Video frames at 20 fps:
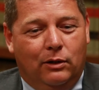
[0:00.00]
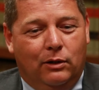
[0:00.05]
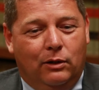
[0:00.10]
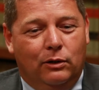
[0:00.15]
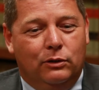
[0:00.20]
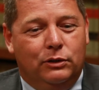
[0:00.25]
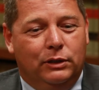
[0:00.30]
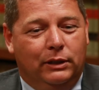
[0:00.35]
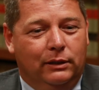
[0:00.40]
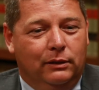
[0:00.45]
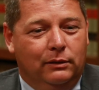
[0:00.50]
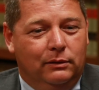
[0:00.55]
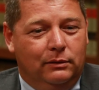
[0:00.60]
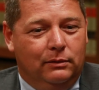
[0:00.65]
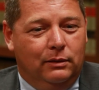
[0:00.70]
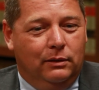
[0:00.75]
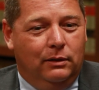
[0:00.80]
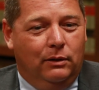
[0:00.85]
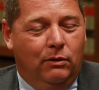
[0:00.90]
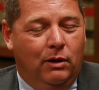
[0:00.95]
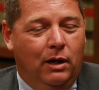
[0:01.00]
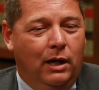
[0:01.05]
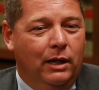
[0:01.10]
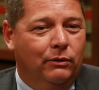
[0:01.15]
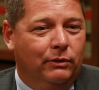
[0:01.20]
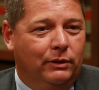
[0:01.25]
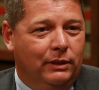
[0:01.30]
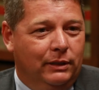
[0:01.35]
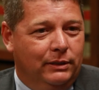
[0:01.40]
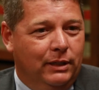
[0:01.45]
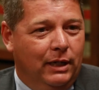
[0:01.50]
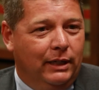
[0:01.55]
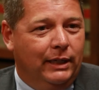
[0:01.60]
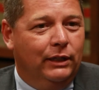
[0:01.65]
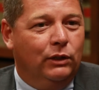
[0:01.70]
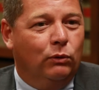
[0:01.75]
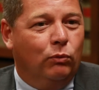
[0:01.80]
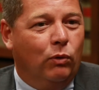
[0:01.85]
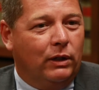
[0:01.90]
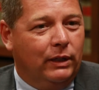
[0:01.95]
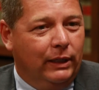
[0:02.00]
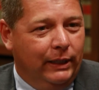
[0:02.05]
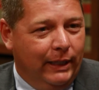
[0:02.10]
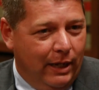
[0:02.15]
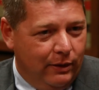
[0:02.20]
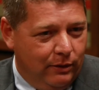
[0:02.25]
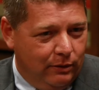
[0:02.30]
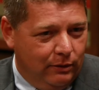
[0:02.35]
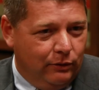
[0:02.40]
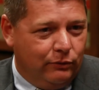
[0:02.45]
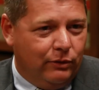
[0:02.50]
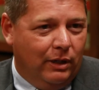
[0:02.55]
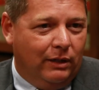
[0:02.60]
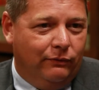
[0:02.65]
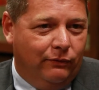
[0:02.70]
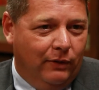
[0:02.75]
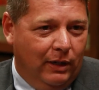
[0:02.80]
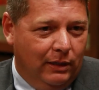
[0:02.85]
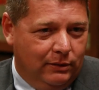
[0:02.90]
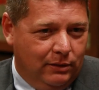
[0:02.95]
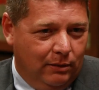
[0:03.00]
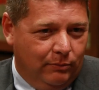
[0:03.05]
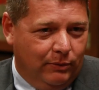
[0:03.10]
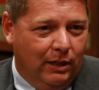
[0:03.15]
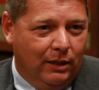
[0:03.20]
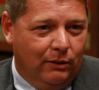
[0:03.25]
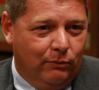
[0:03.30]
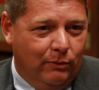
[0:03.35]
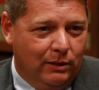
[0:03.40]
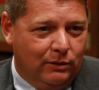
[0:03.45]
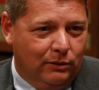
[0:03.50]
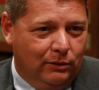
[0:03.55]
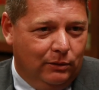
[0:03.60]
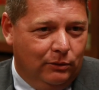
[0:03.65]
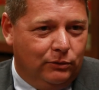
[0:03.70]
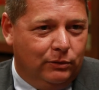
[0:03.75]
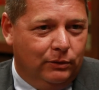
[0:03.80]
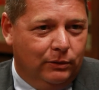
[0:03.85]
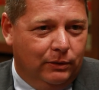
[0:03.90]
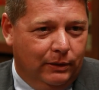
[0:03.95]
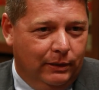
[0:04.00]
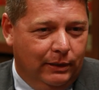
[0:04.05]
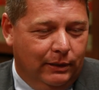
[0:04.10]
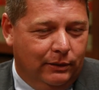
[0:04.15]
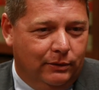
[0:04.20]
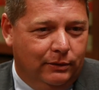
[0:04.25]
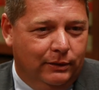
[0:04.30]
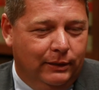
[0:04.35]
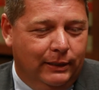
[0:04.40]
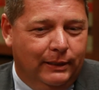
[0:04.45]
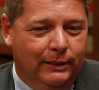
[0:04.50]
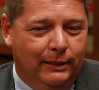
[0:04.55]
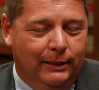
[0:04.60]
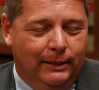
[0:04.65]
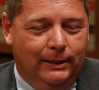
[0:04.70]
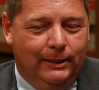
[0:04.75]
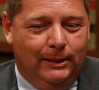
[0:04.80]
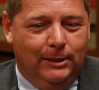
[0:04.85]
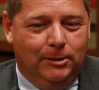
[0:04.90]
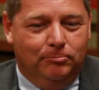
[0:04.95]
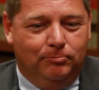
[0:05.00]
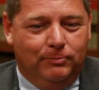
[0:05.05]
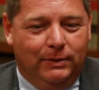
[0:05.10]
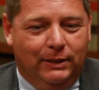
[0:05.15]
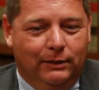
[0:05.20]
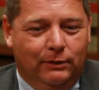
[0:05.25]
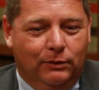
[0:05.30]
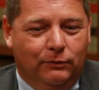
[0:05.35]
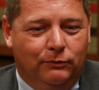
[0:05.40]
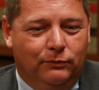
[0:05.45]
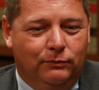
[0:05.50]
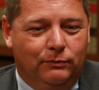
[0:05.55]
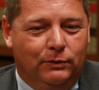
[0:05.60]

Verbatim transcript: urging Ohio and Kentucky to work together to try to find some kind of resolution to this um, and to,